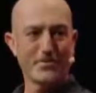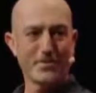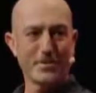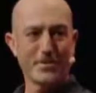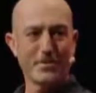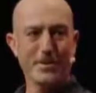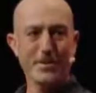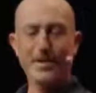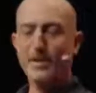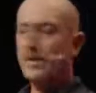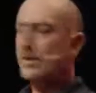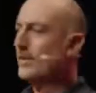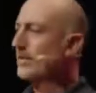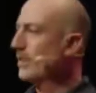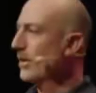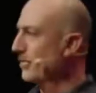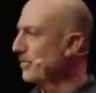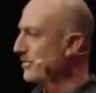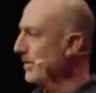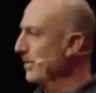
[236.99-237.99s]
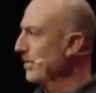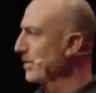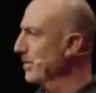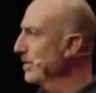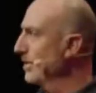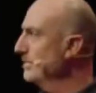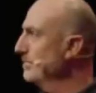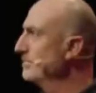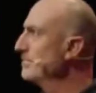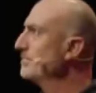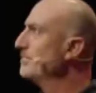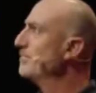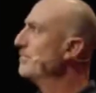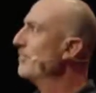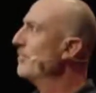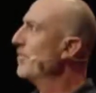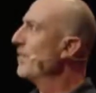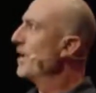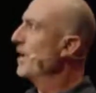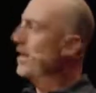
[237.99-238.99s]
So, all sound good?
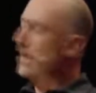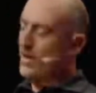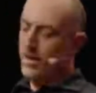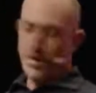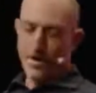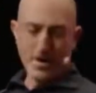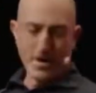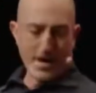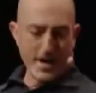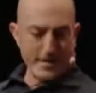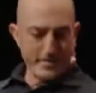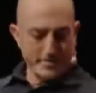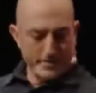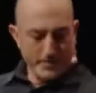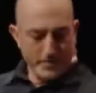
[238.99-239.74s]
All right.